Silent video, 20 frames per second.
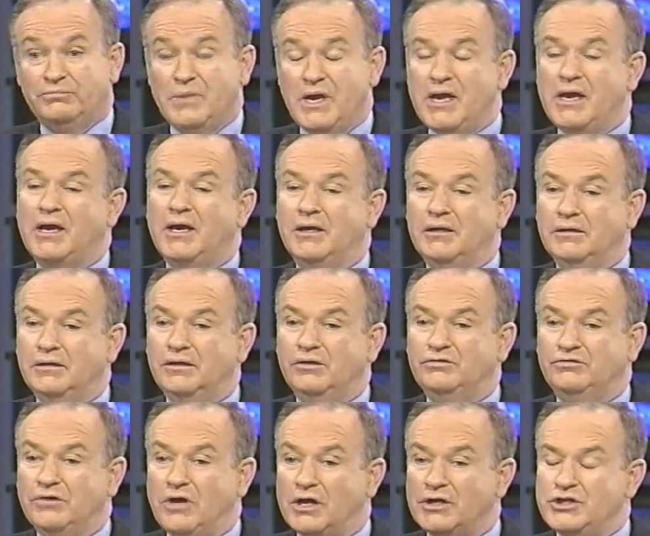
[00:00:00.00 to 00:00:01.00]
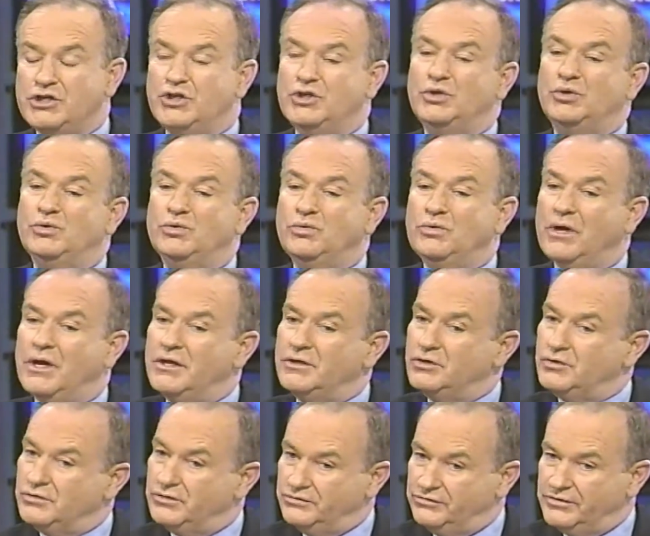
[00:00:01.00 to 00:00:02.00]
man is on you
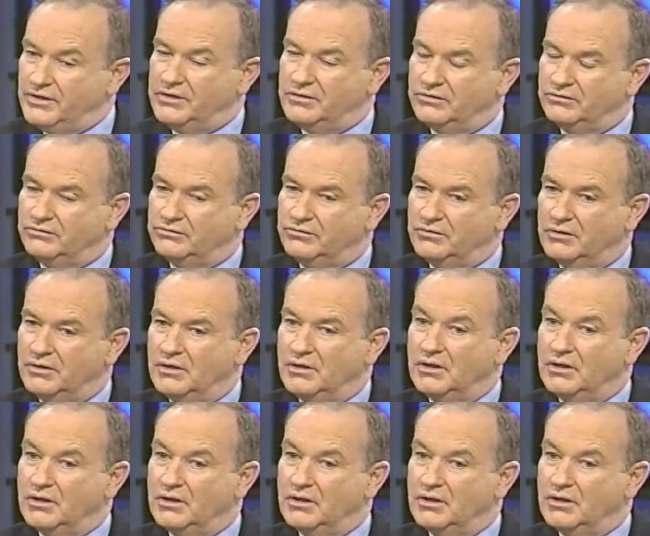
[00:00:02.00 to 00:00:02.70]
and your descendants.